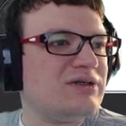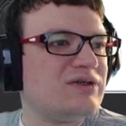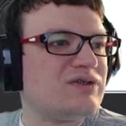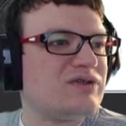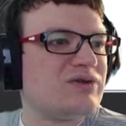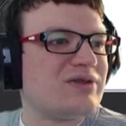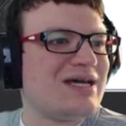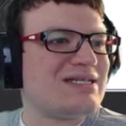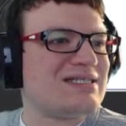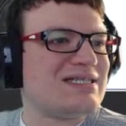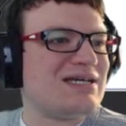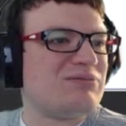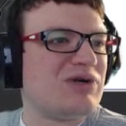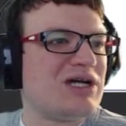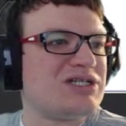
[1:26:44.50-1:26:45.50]
So that's
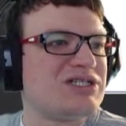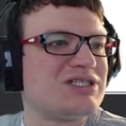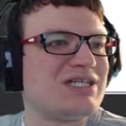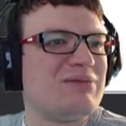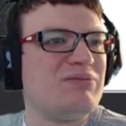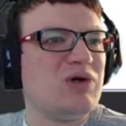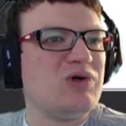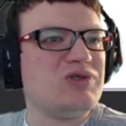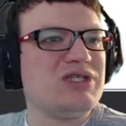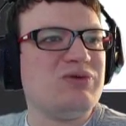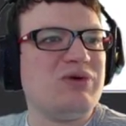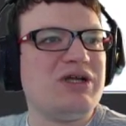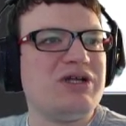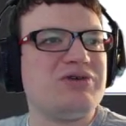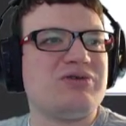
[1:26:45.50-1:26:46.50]
that project. I mostly
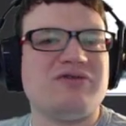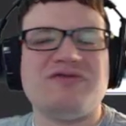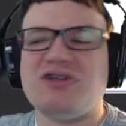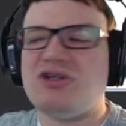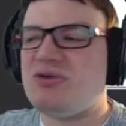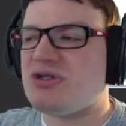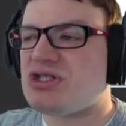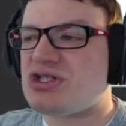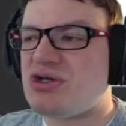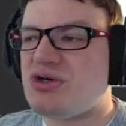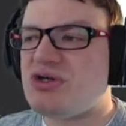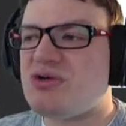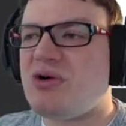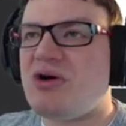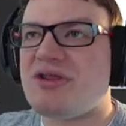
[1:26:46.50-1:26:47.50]
wanted to review and show
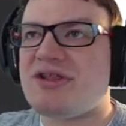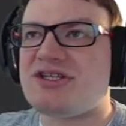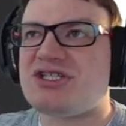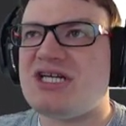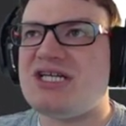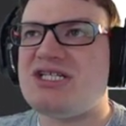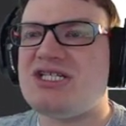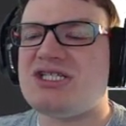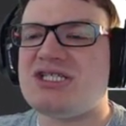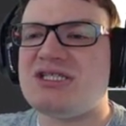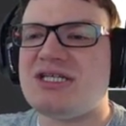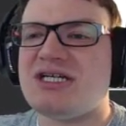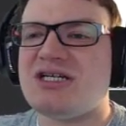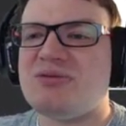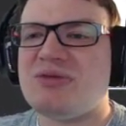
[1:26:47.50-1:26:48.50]
you all the changes in there